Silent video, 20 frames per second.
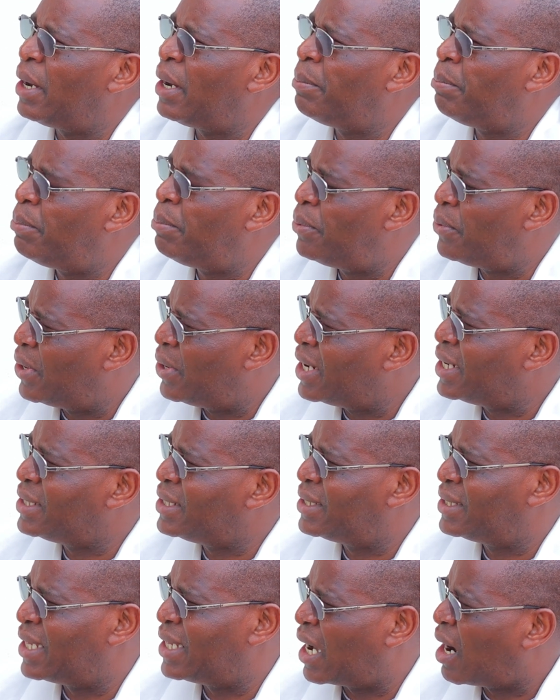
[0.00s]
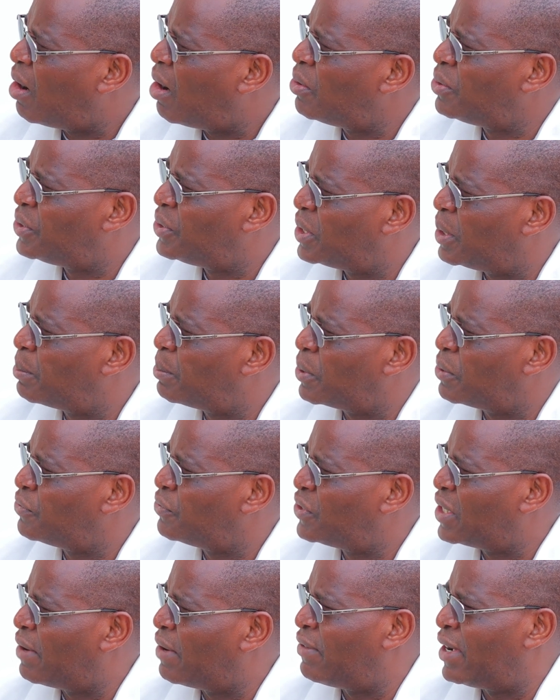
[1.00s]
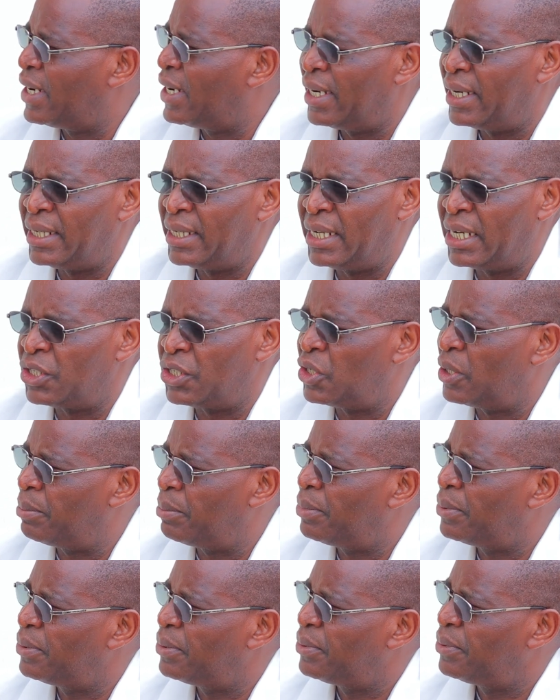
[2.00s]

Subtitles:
embrace the concept of servant leadership?